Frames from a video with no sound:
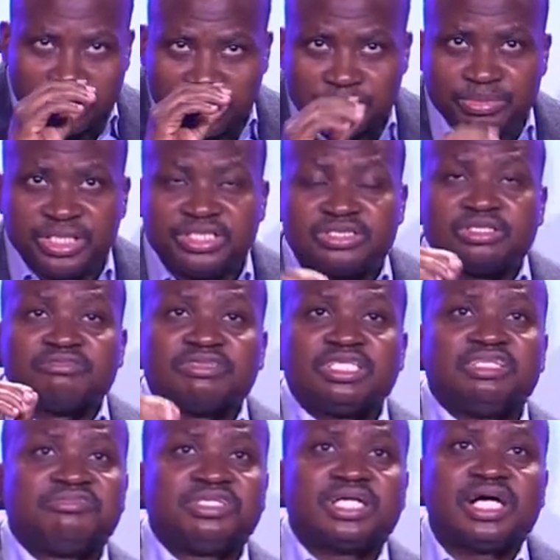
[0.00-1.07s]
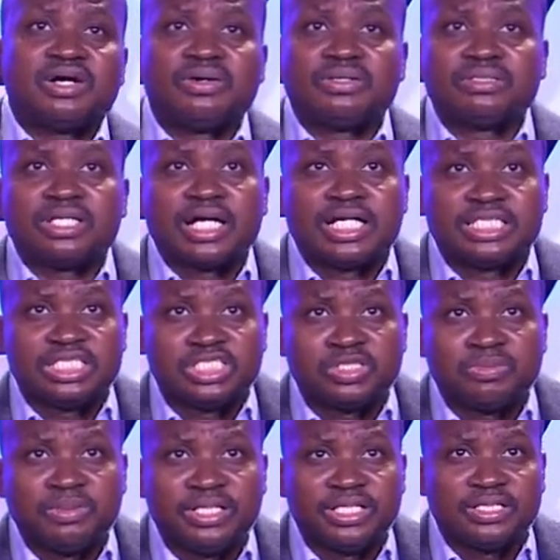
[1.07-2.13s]
the means of giving are
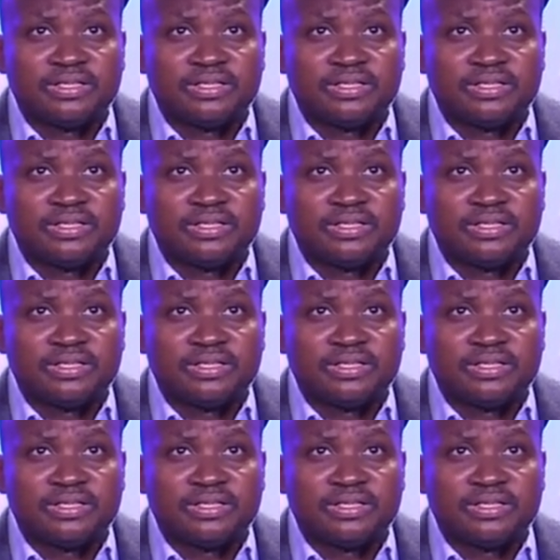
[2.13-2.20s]
displayed